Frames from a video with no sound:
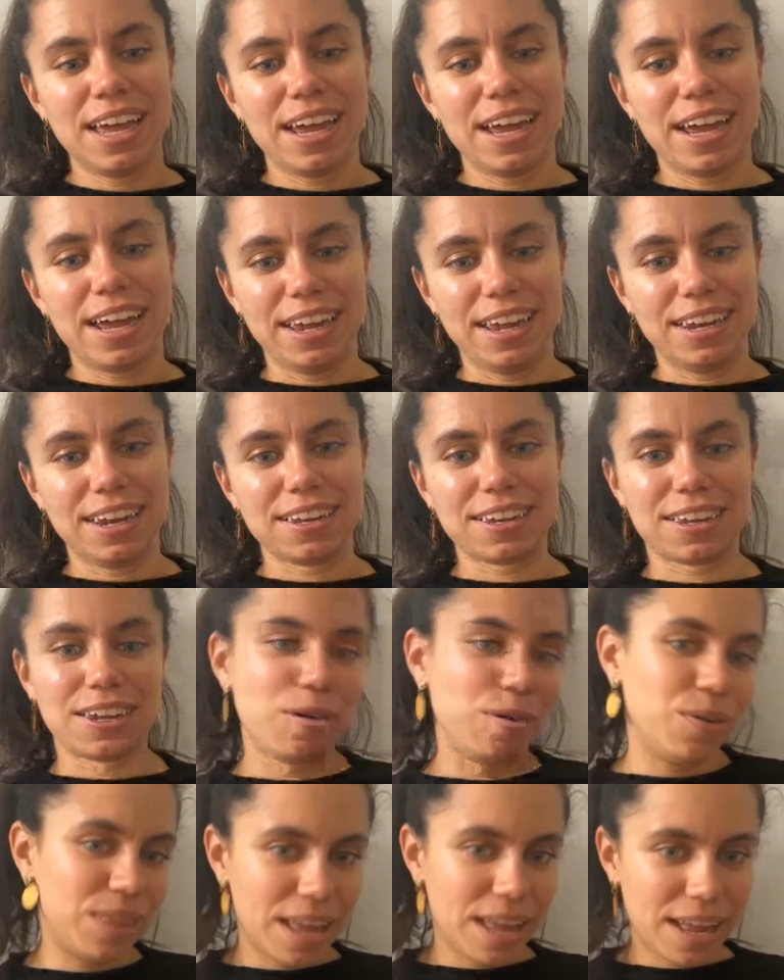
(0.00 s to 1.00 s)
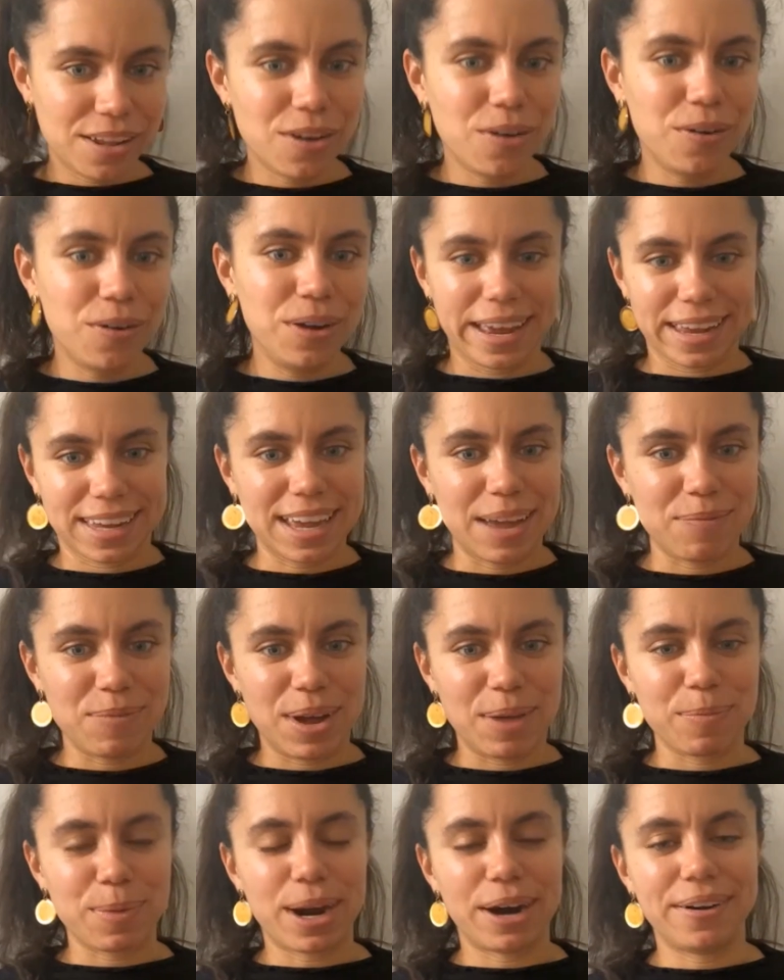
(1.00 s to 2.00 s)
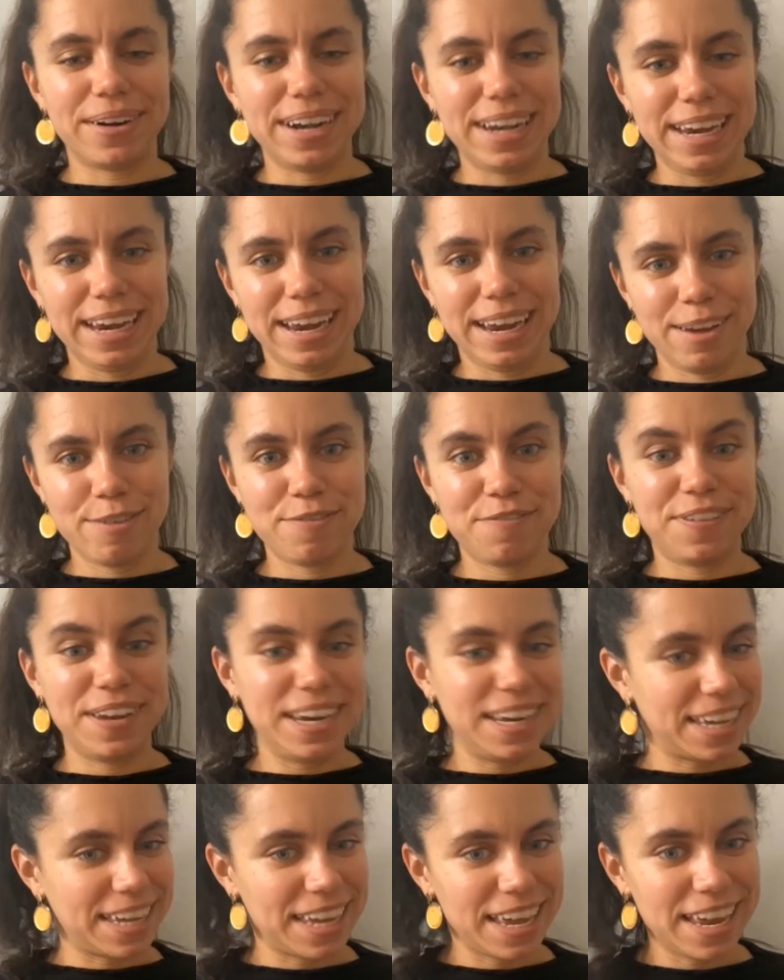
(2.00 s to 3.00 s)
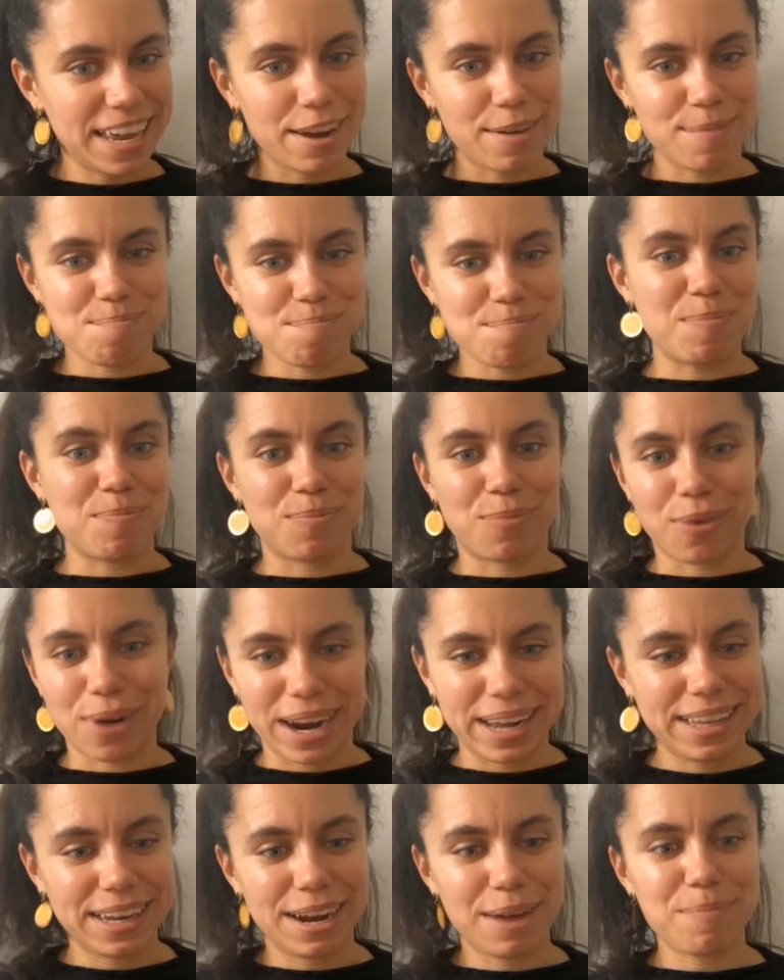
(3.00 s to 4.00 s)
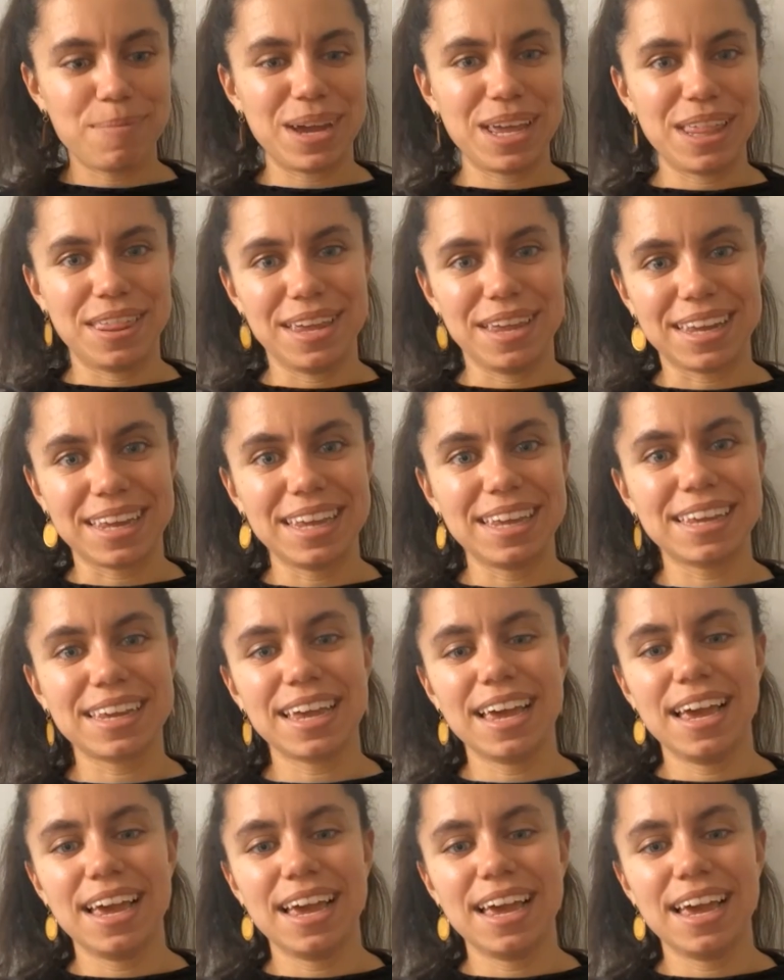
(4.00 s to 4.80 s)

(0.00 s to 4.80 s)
And, and so on that note, yes, I'm, I'm currently finishing, I'm, I'm writing up my thesis.